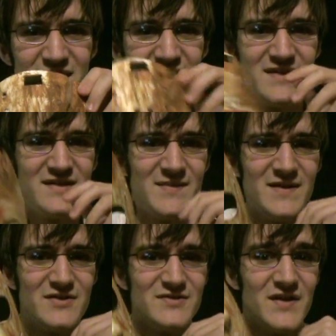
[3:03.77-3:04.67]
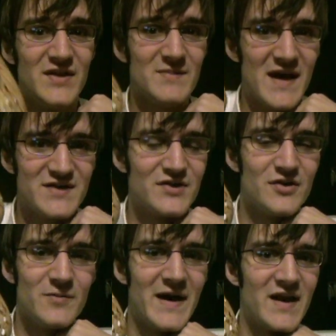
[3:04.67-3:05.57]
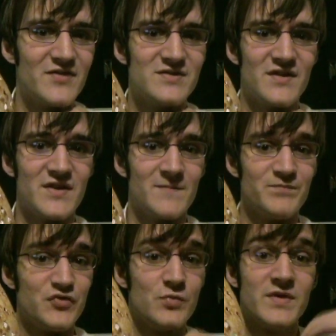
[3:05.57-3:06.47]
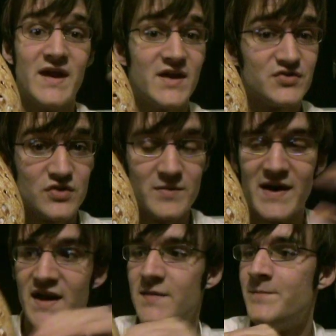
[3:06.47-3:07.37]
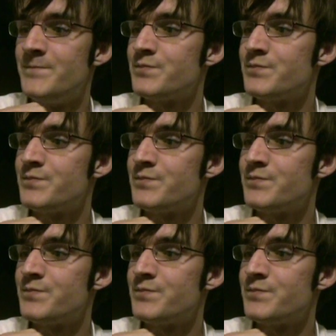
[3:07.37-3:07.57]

guys. I mean, there's nothing magical about it. There's nothing supernatural about it.